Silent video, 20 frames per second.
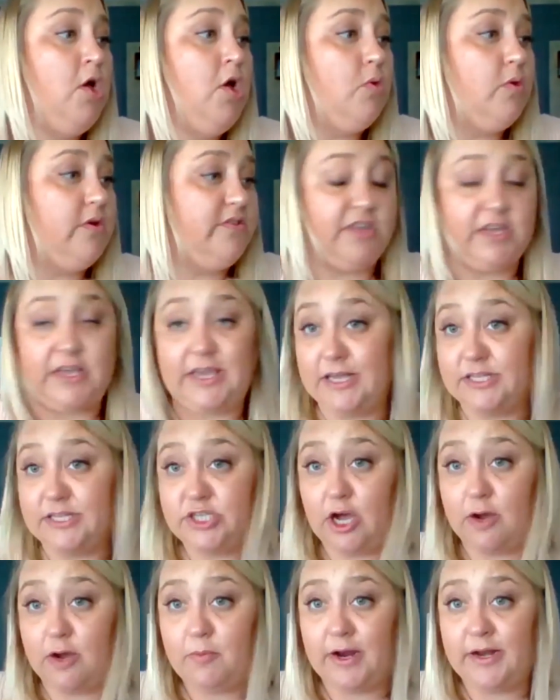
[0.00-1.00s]
with the kids
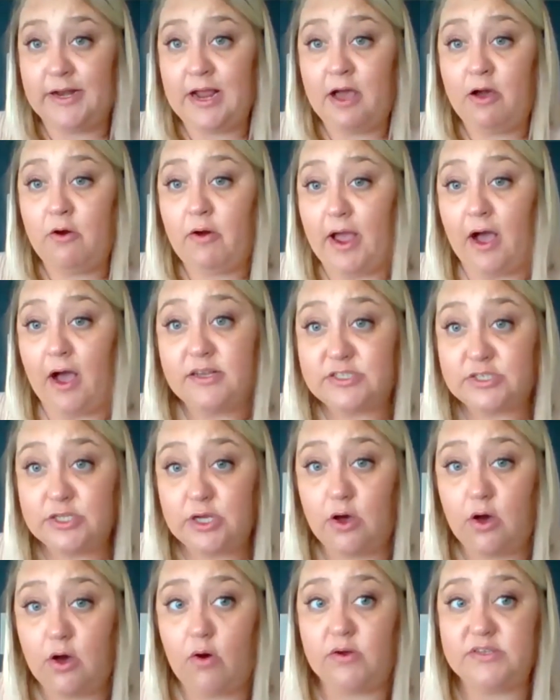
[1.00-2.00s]
home right now, I
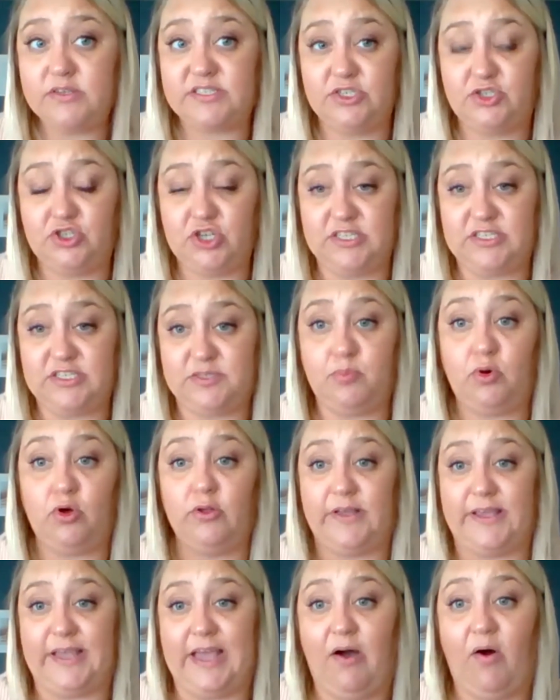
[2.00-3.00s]
also suggest
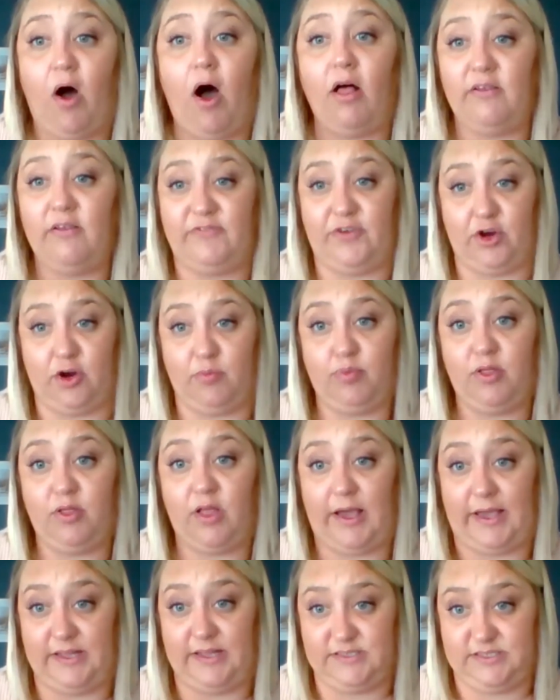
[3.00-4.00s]
pulling out all of your
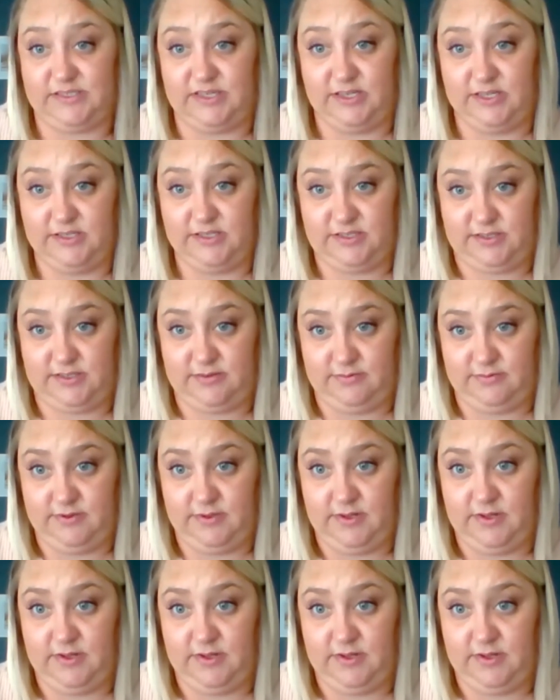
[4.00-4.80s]
appliances.